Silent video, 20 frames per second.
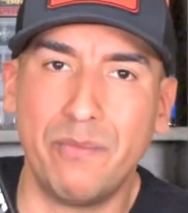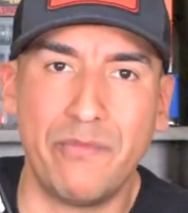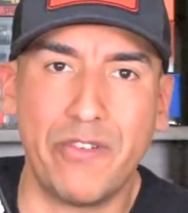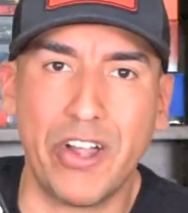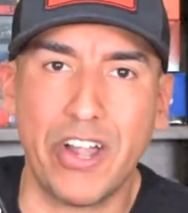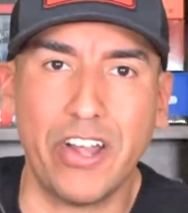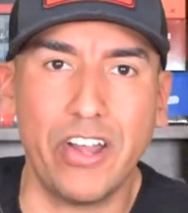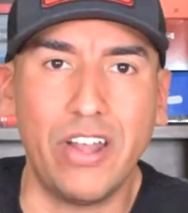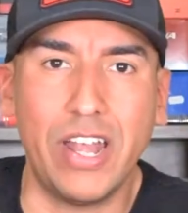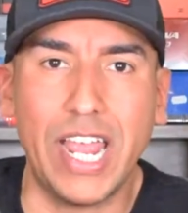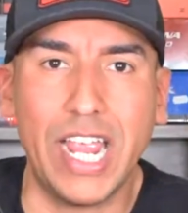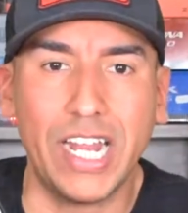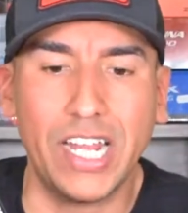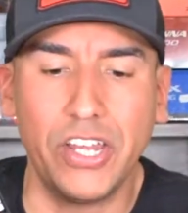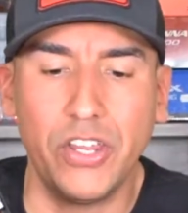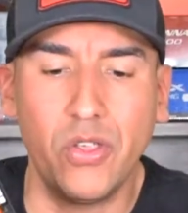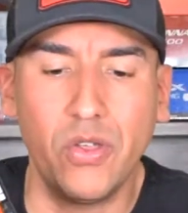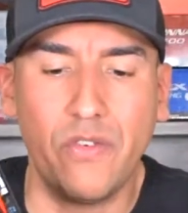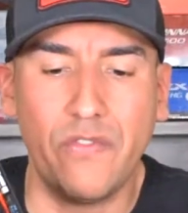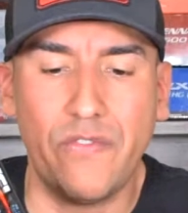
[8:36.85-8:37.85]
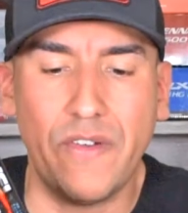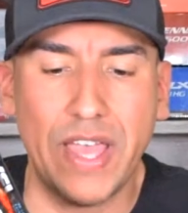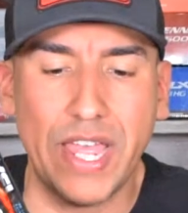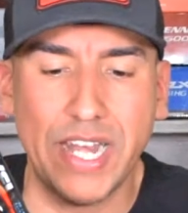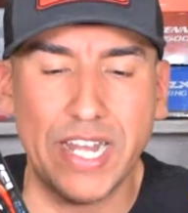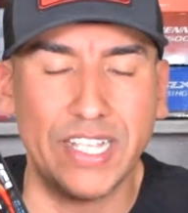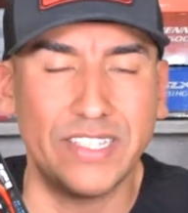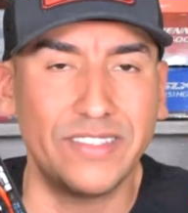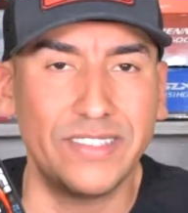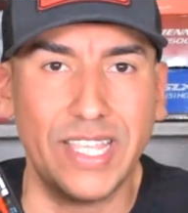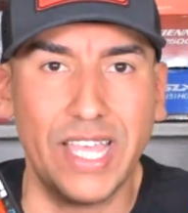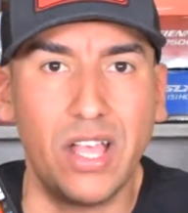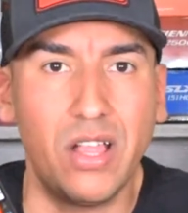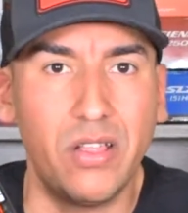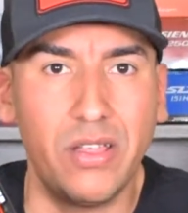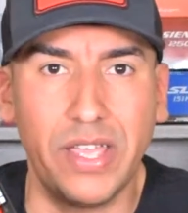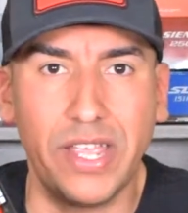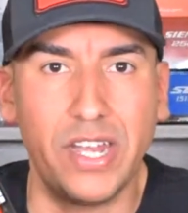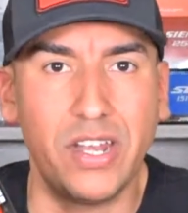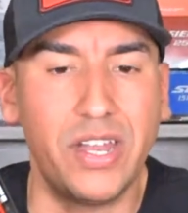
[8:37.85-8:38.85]
Very unlikely you'll find a
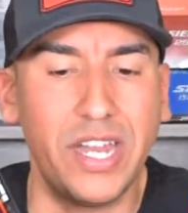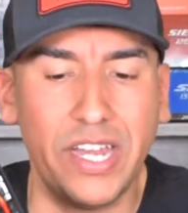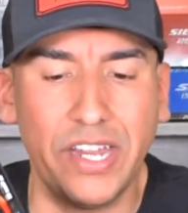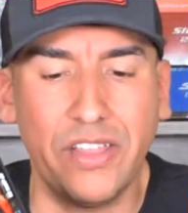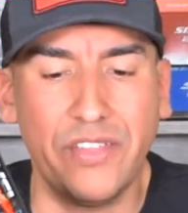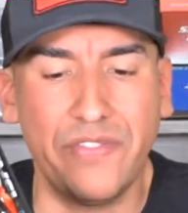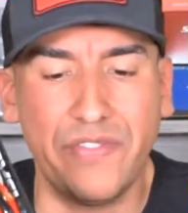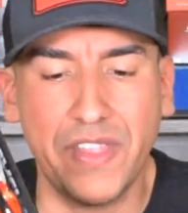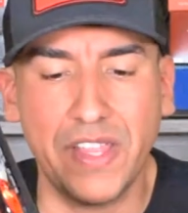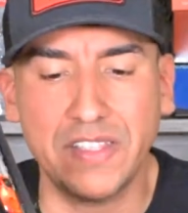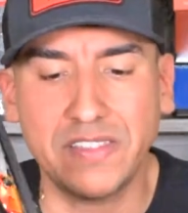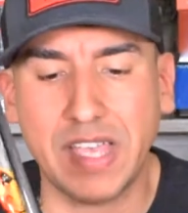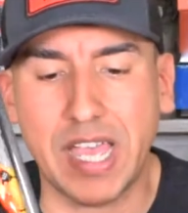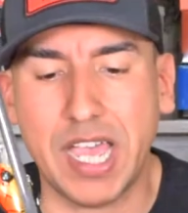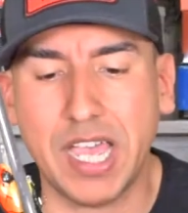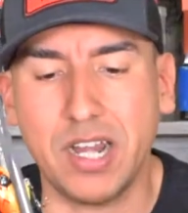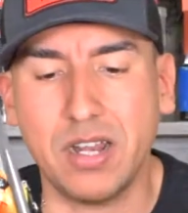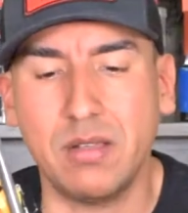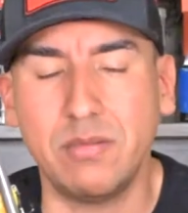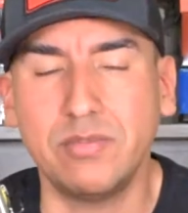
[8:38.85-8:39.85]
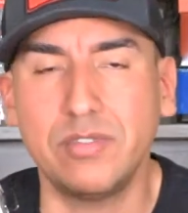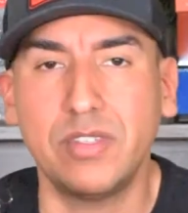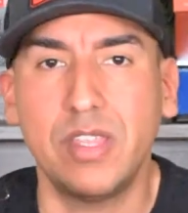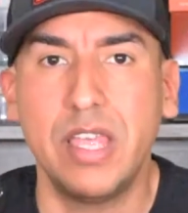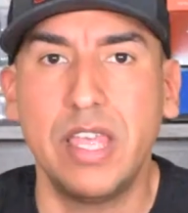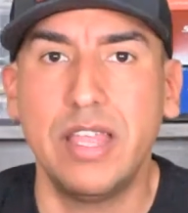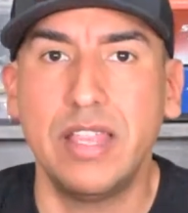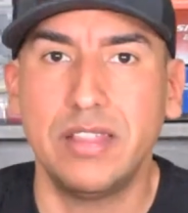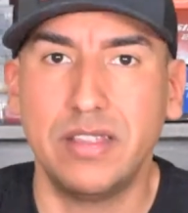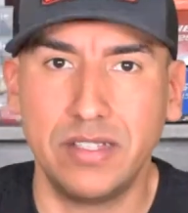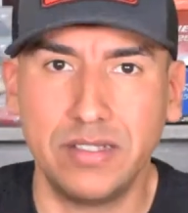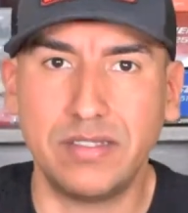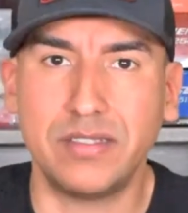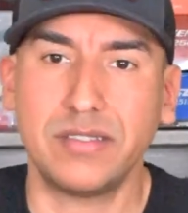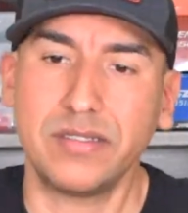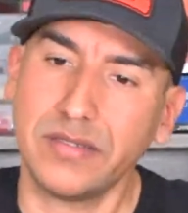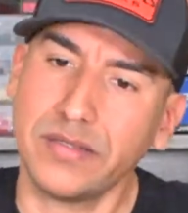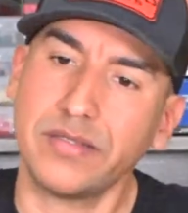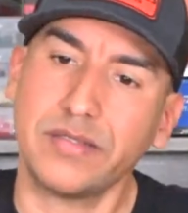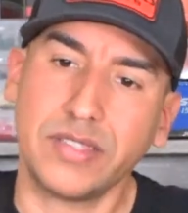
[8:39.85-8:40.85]
sale in any of these items. This
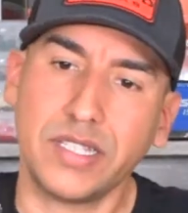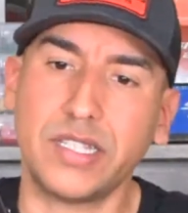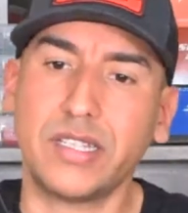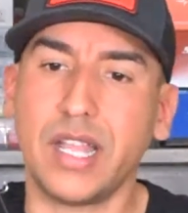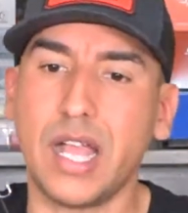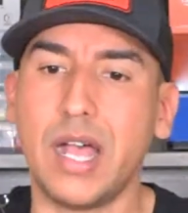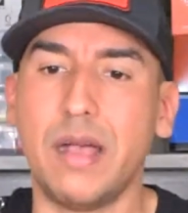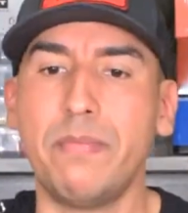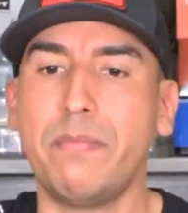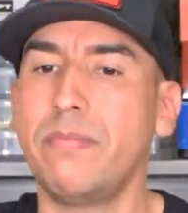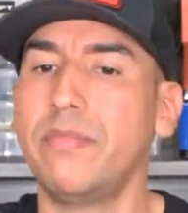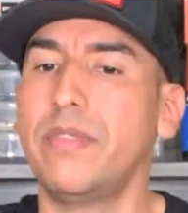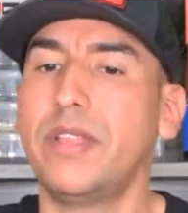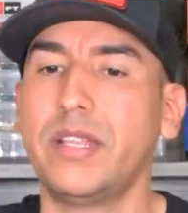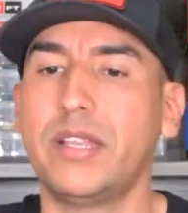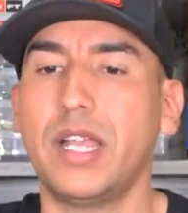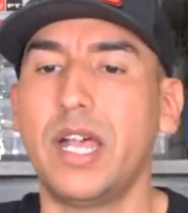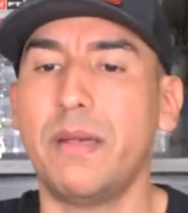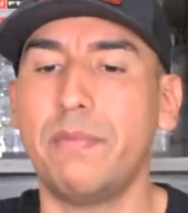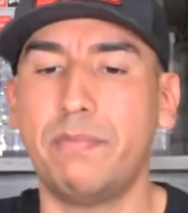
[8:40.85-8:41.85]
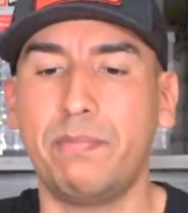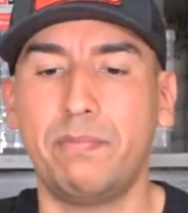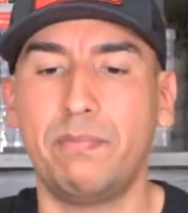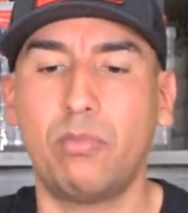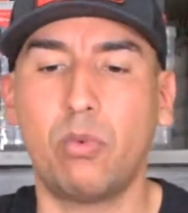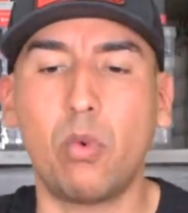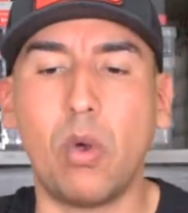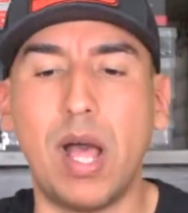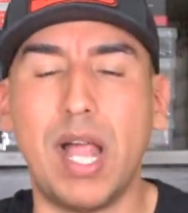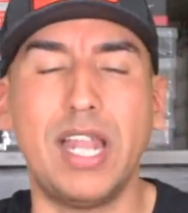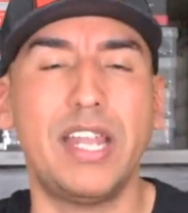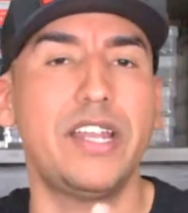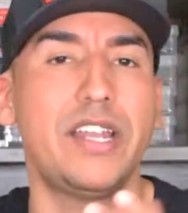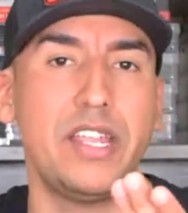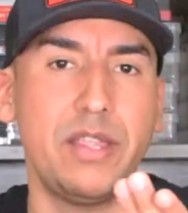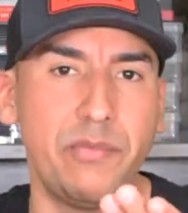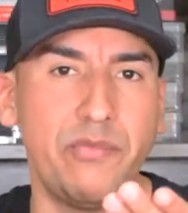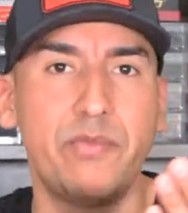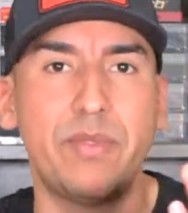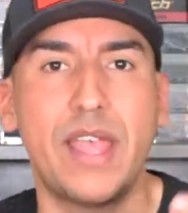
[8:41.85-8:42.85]
is the top
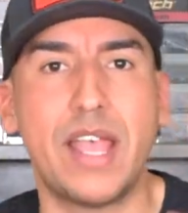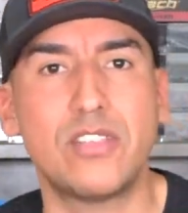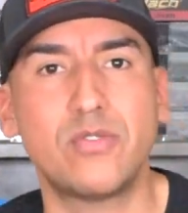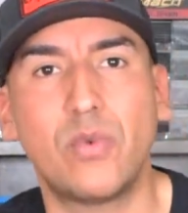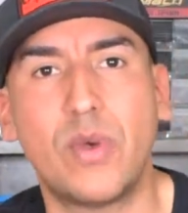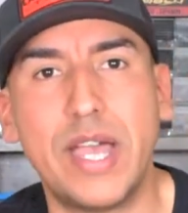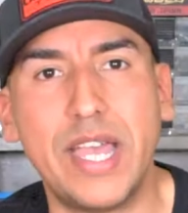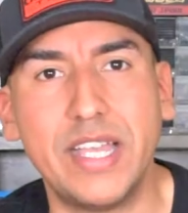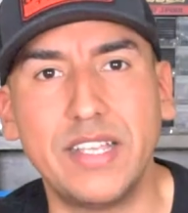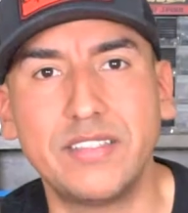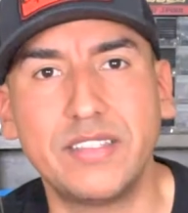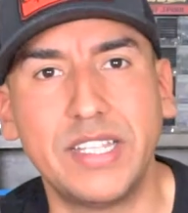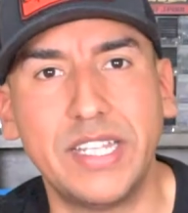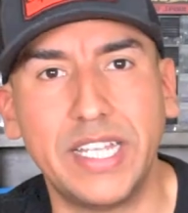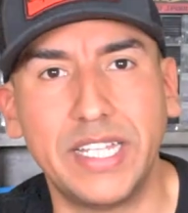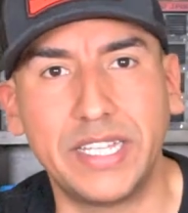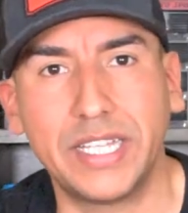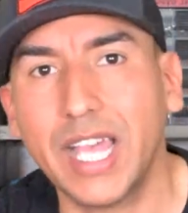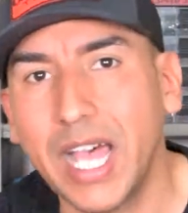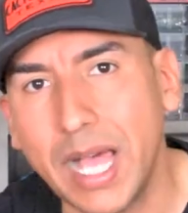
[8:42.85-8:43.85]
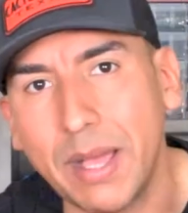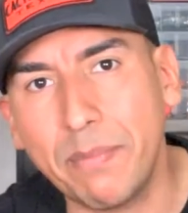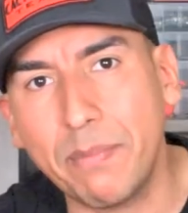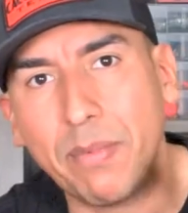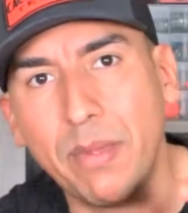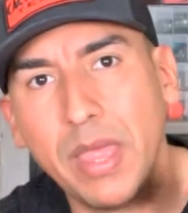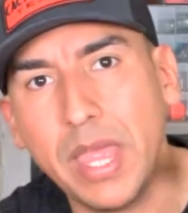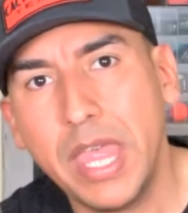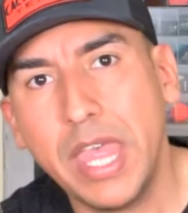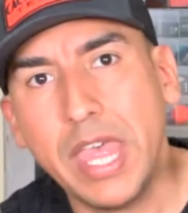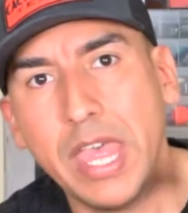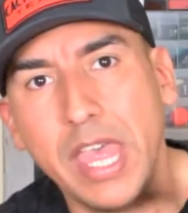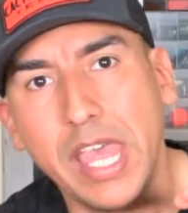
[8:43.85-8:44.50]
quality. That's why it's in the top